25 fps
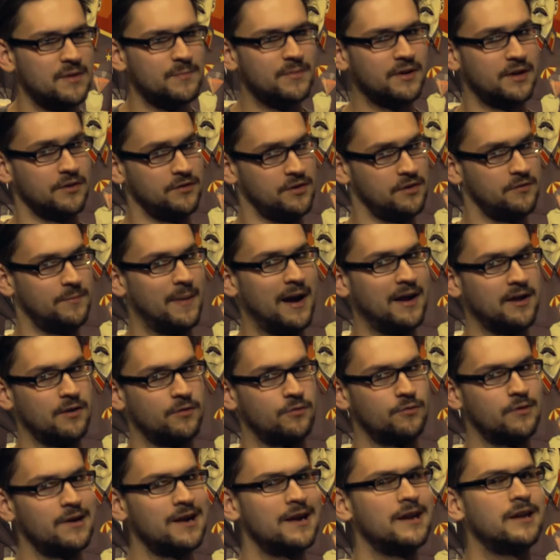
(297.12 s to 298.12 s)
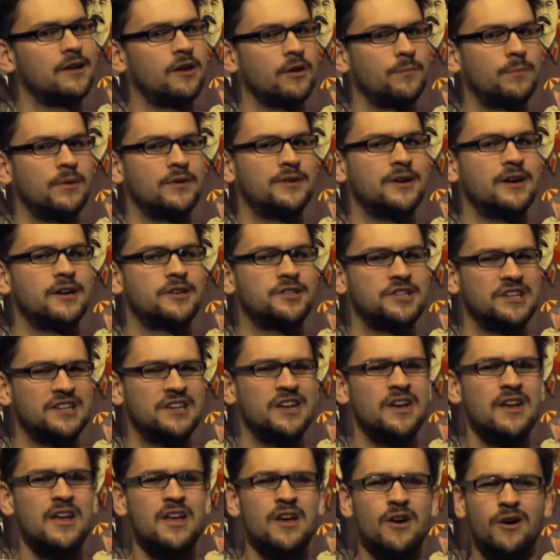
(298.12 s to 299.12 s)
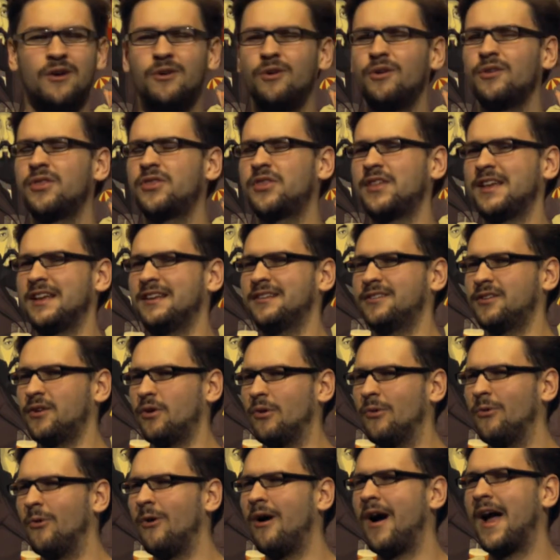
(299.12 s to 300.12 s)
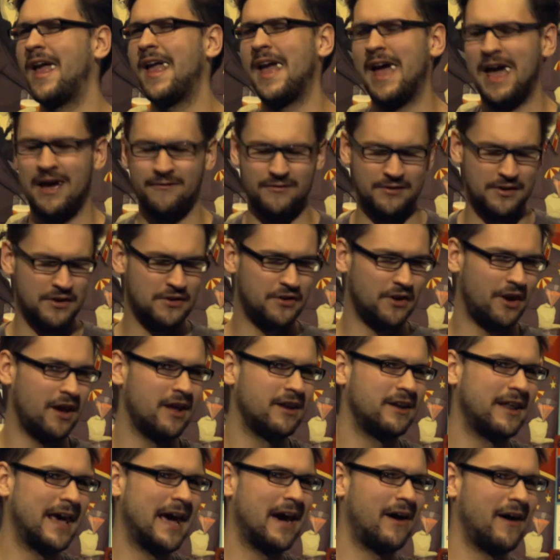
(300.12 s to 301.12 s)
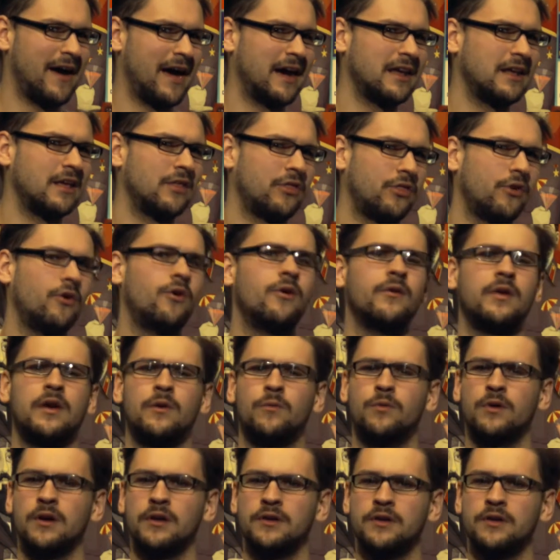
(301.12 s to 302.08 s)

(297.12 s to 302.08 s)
because you've made a really good production, or things quite haven't turned out how you thought it would.